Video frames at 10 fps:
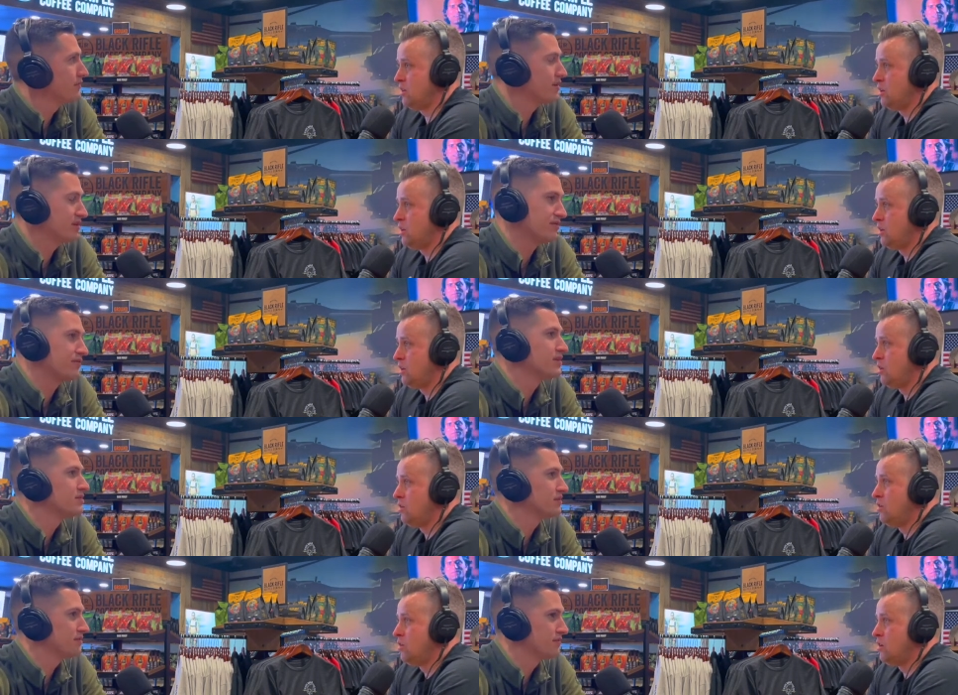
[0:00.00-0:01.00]
Speaker 1: very
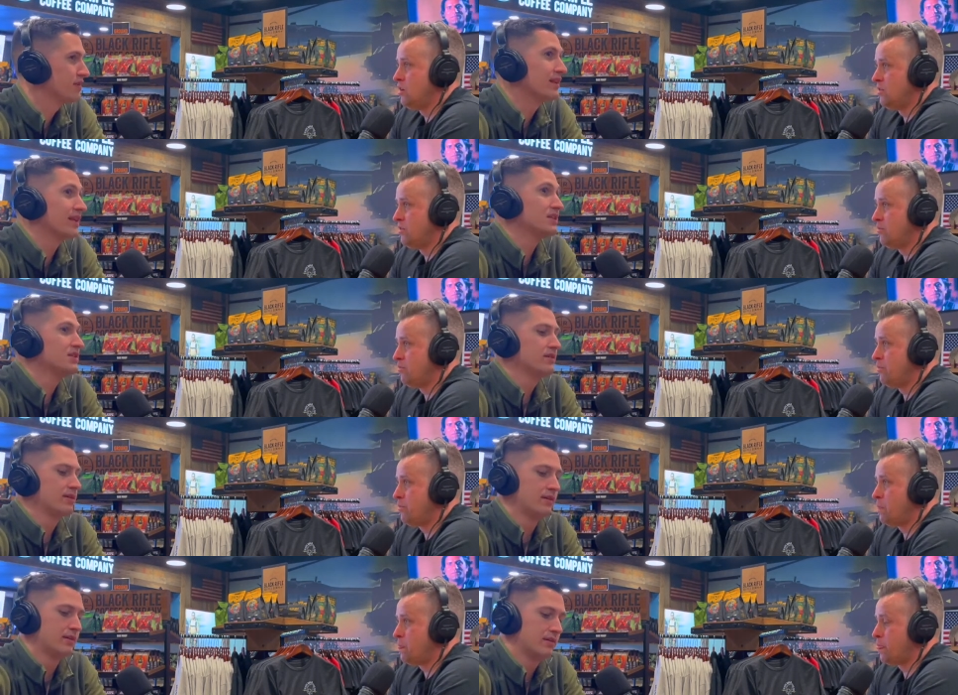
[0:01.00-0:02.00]
defensive. Like
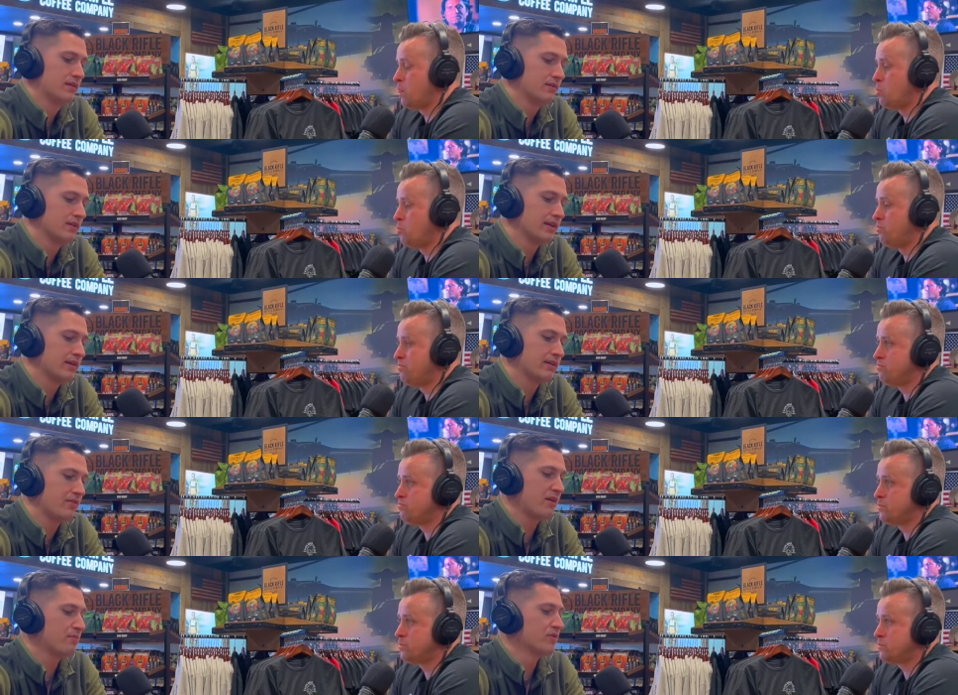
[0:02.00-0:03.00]
like
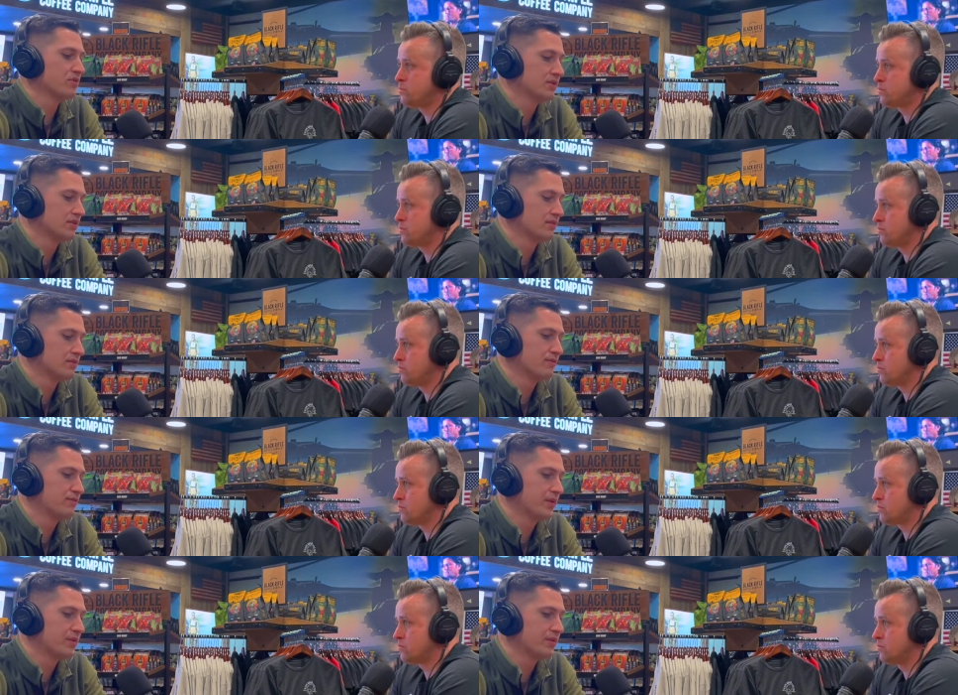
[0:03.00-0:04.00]
uh, that person
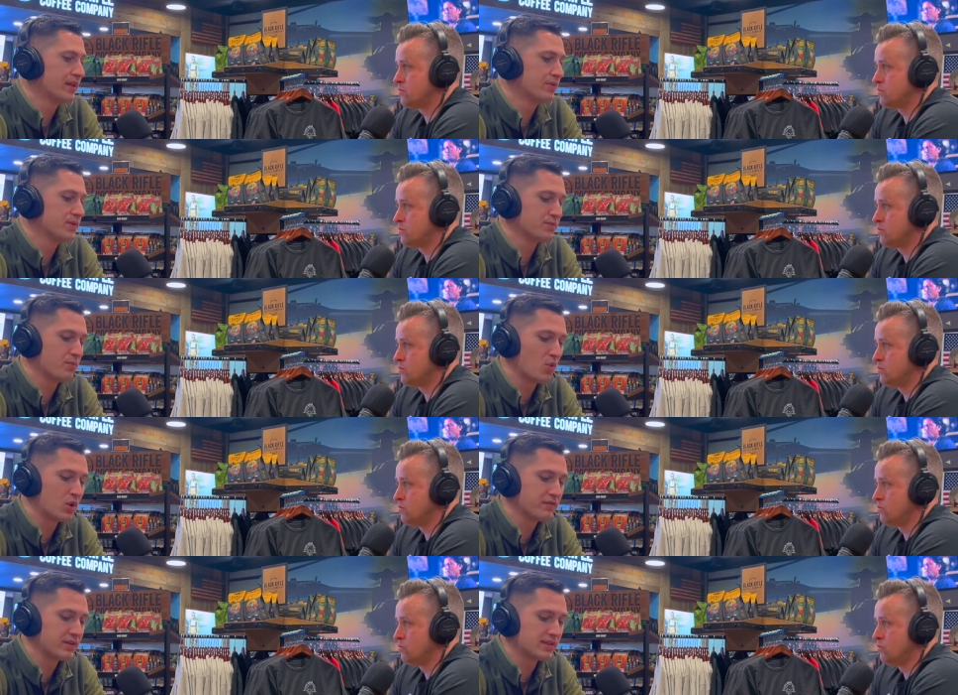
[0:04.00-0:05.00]
felt that it was
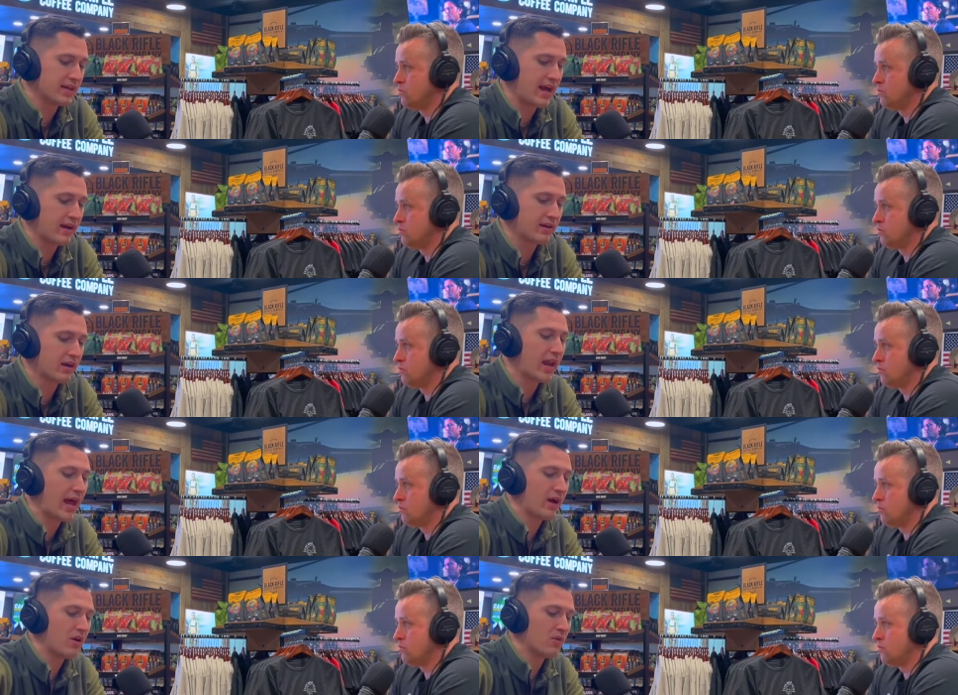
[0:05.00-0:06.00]
more of an attack on
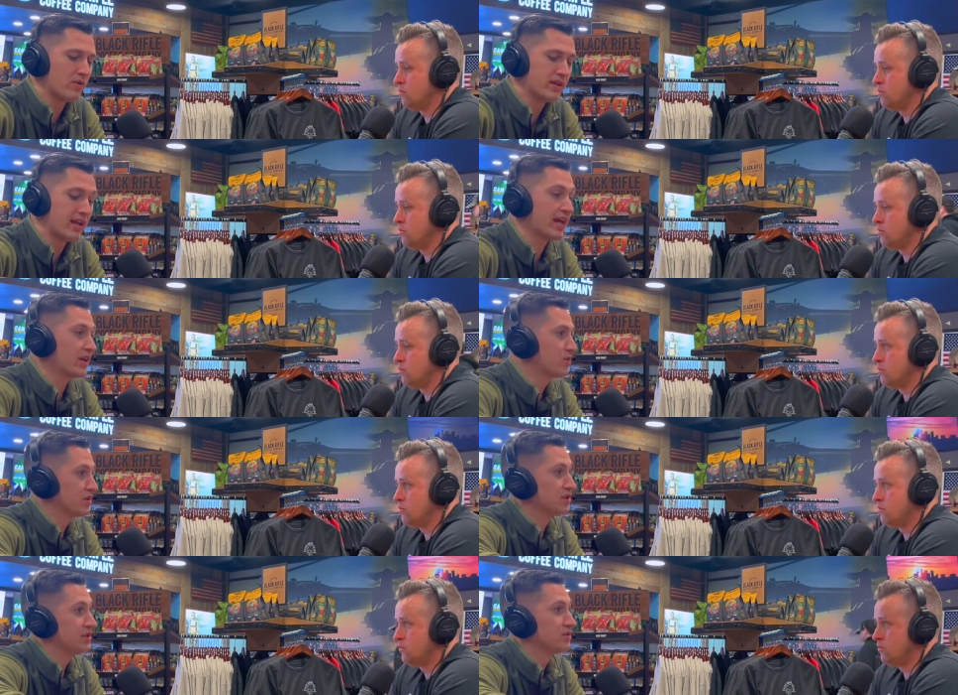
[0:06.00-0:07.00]
how
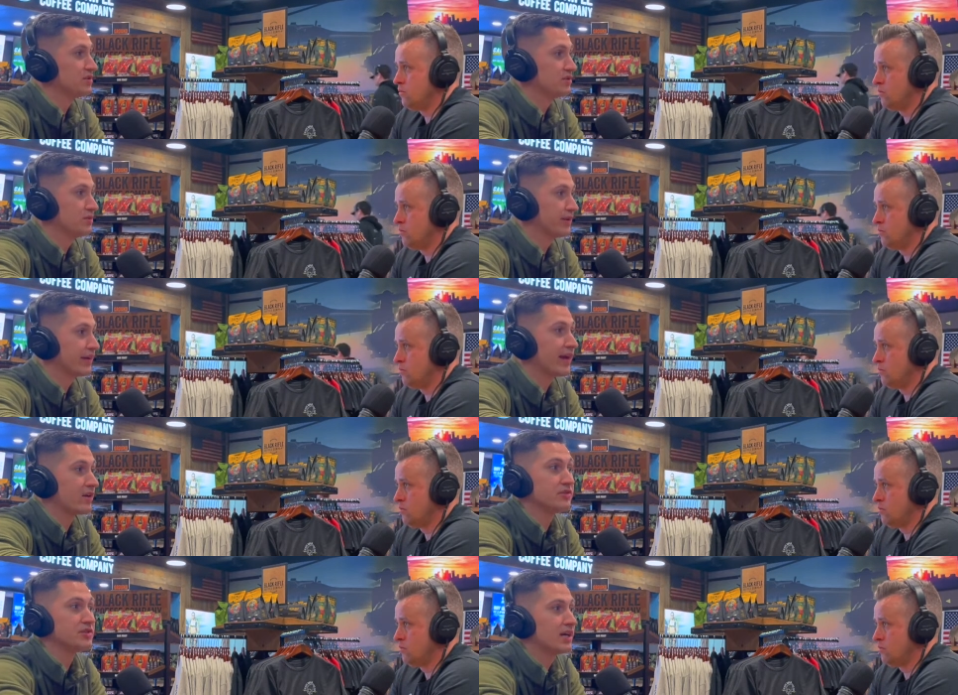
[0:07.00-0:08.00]
inadequate she was doing
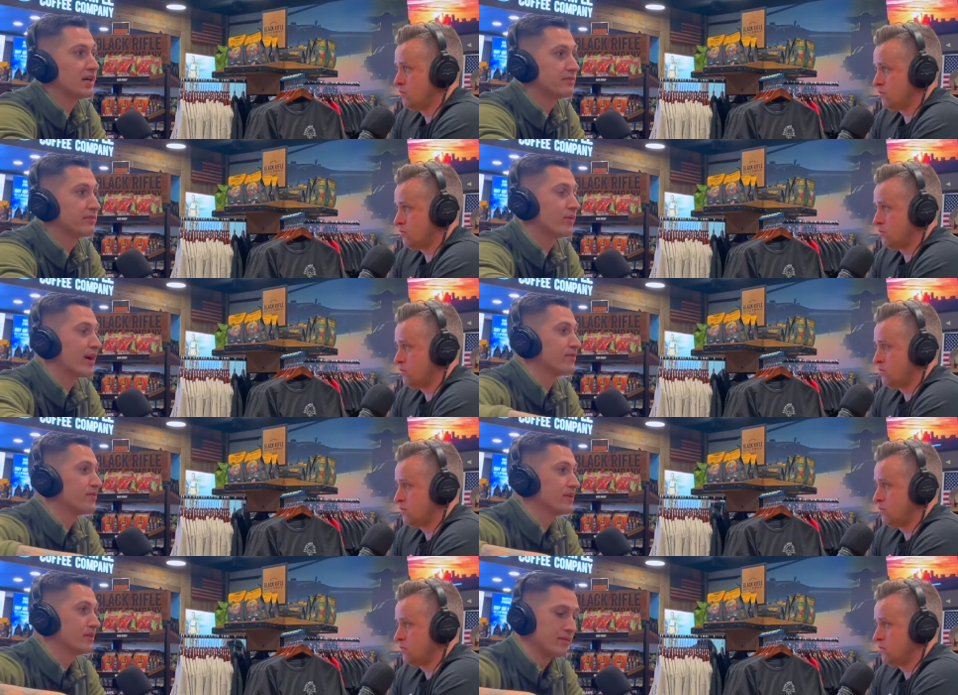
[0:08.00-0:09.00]
at her job
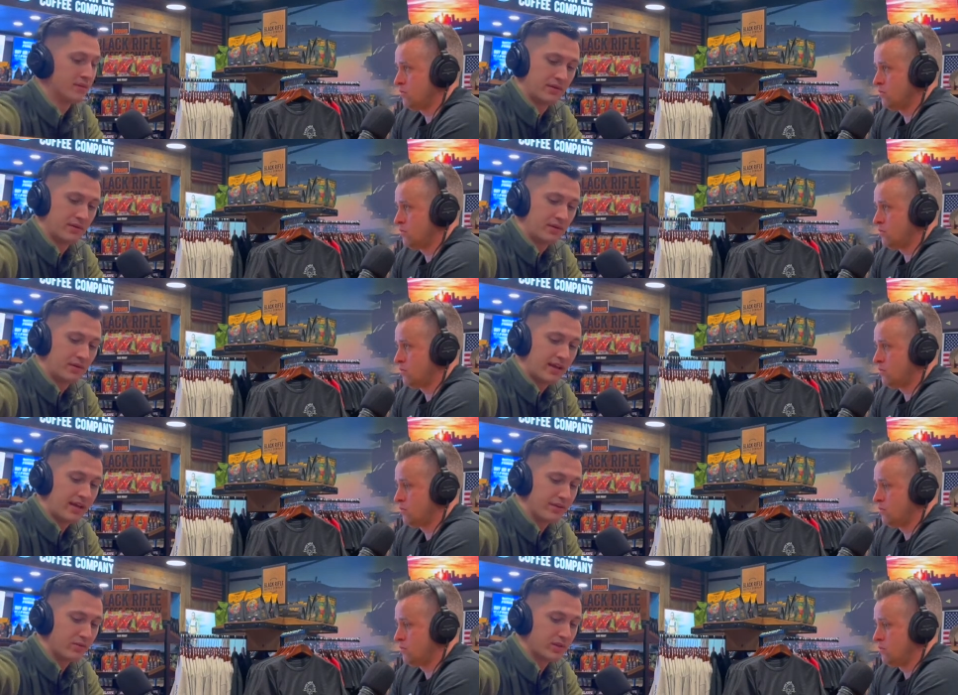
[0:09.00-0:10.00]
rather than
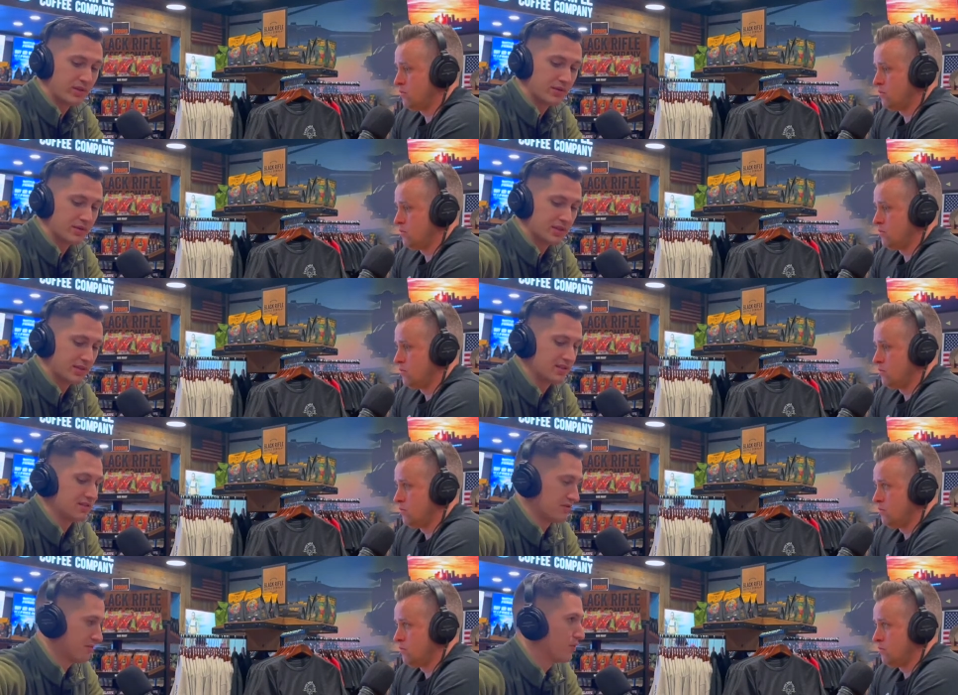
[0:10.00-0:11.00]
hey, we noticed that this
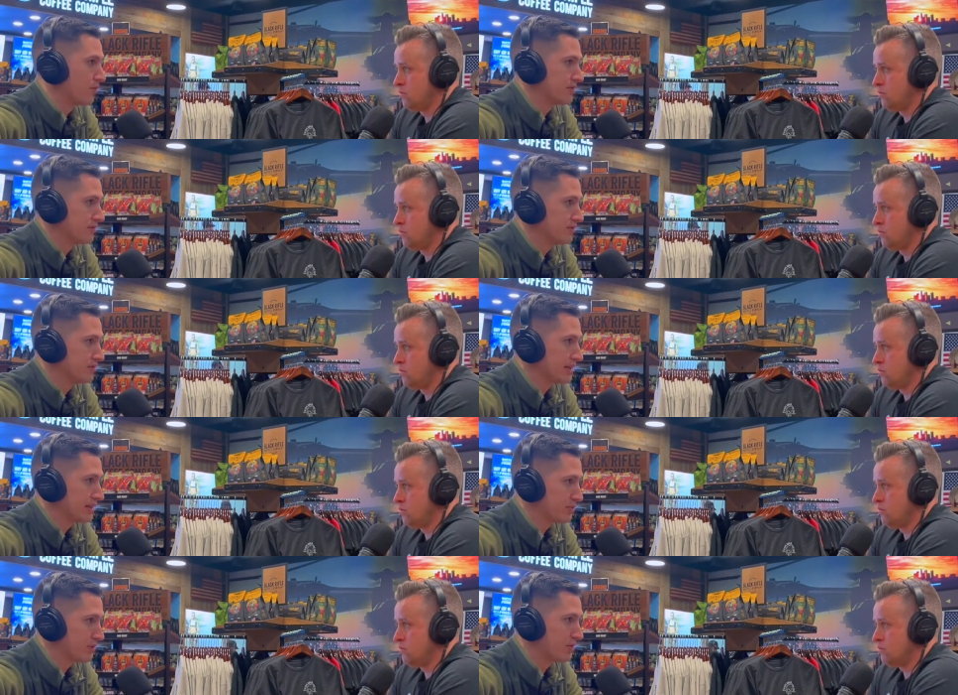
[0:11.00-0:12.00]
is an important
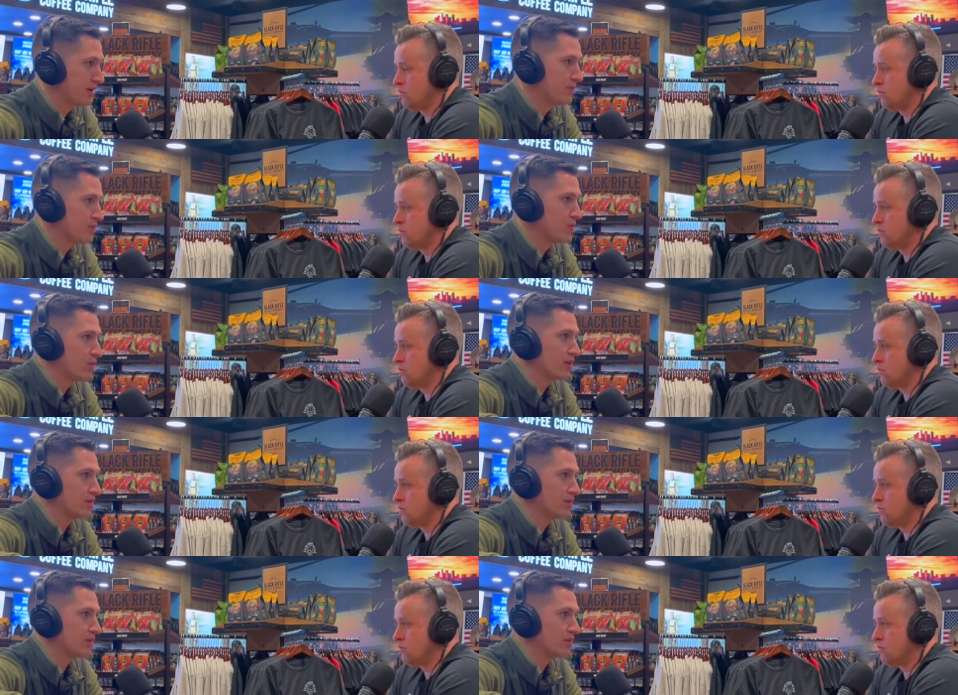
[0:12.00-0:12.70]
like program and we want